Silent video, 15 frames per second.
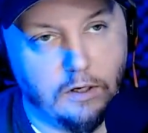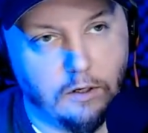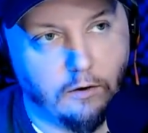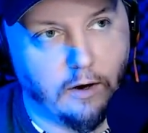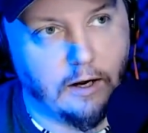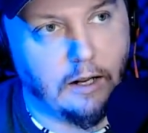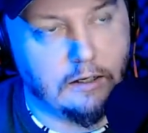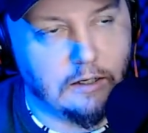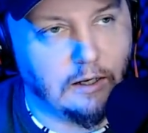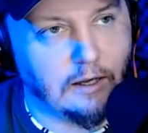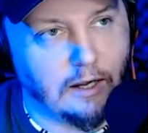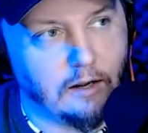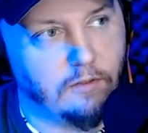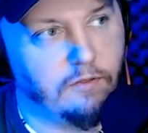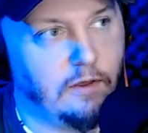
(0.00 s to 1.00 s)
You're right. I did
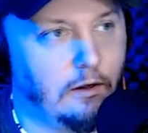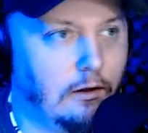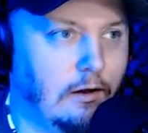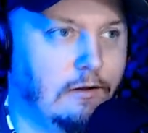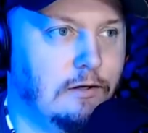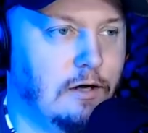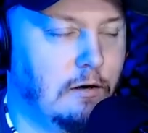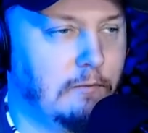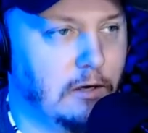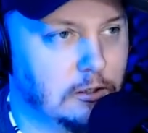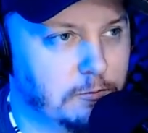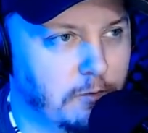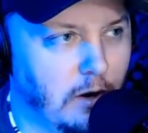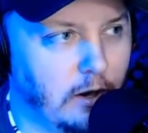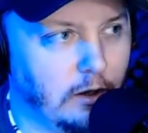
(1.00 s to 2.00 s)
kind of think, oh, Young Buck's
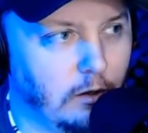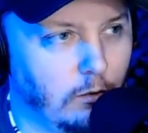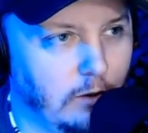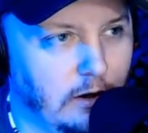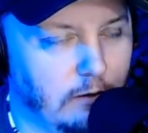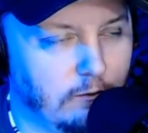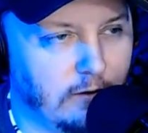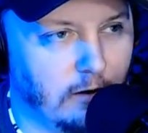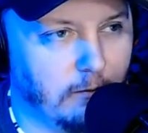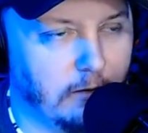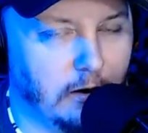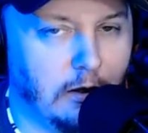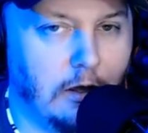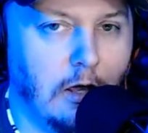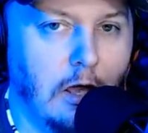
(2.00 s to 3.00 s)
probably going to win over
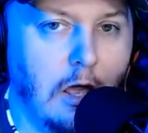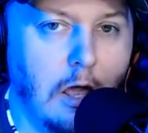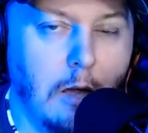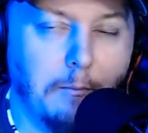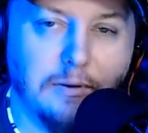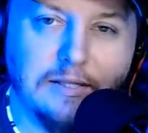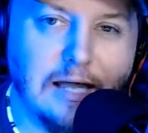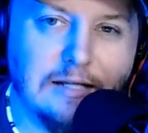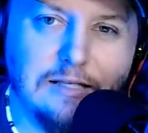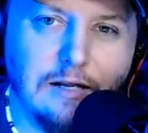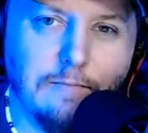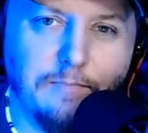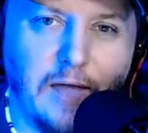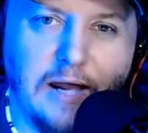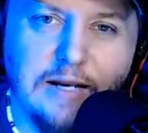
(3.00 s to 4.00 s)
everybody. But that
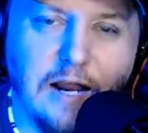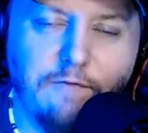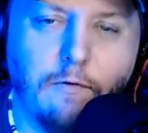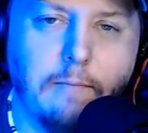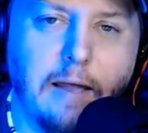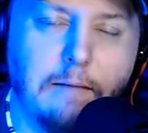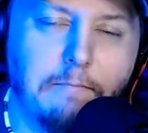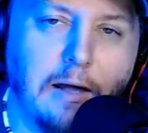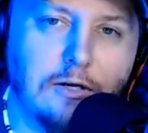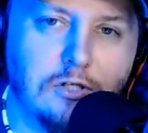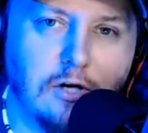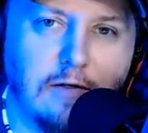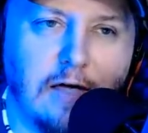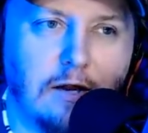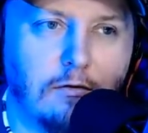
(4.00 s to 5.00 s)
didn't, I never made
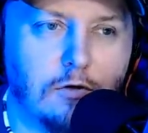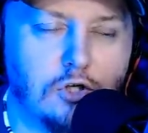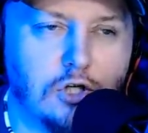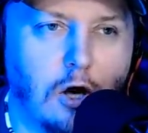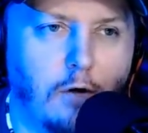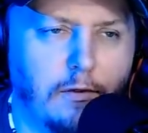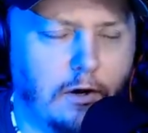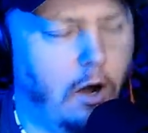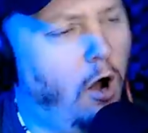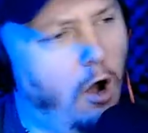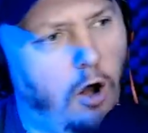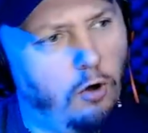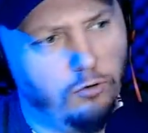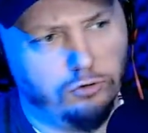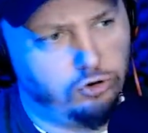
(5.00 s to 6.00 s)
mention of that in the show that,
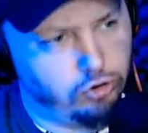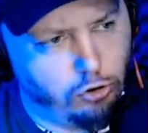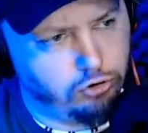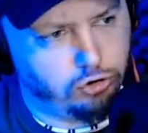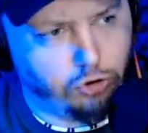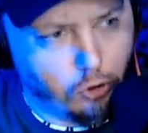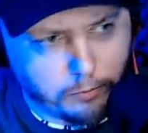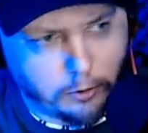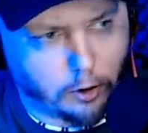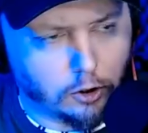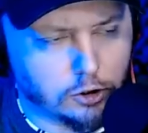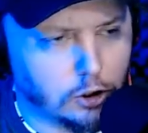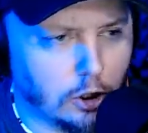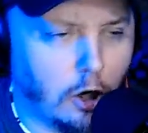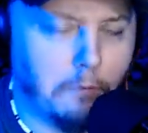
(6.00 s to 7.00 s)
oh, it was so stupid
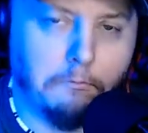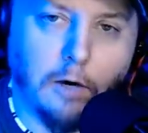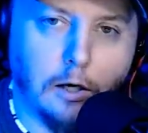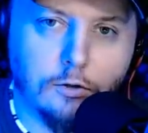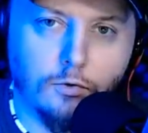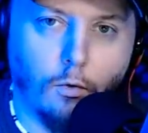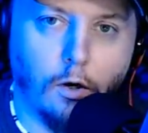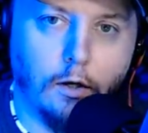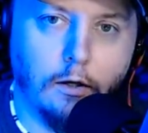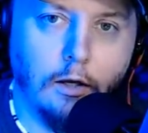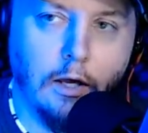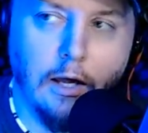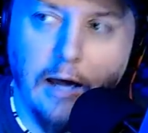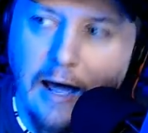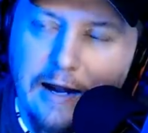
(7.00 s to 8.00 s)
because the Young Bucks won.
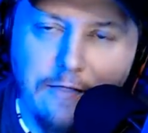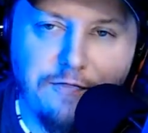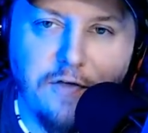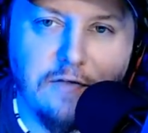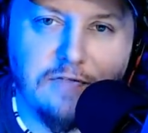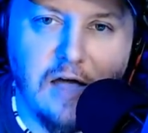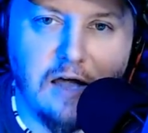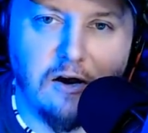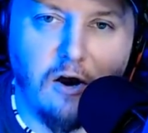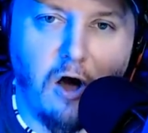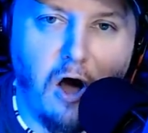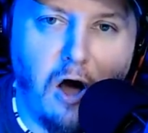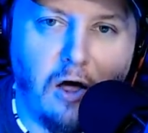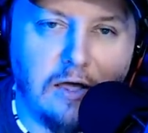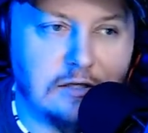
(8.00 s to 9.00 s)
I didn't think that at
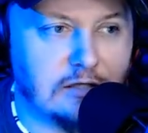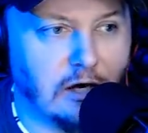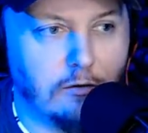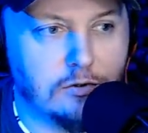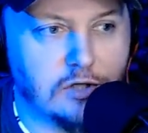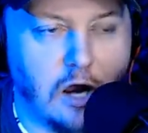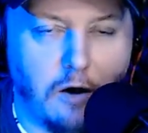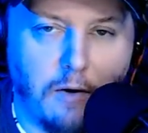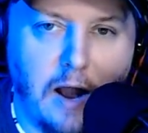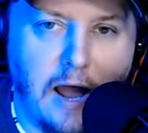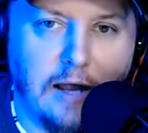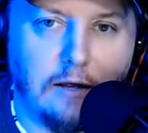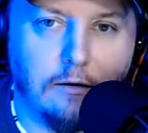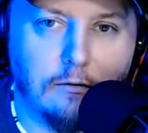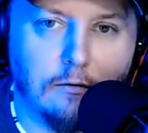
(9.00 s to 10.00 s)
all. I said it was all
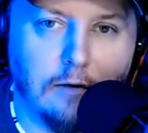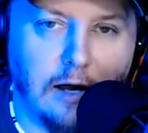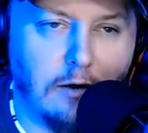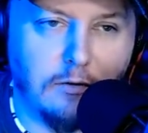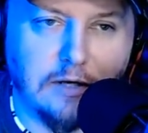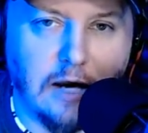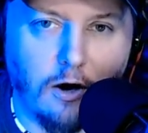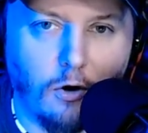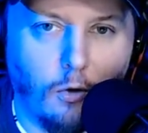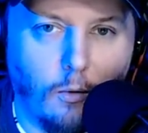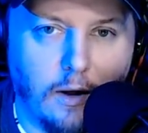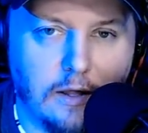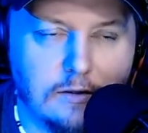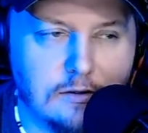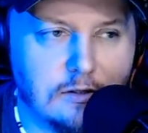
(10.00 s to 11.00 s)
right. I don't care who
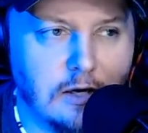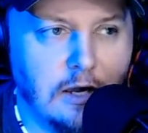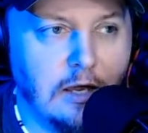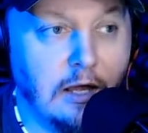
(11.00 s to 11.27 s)
wins.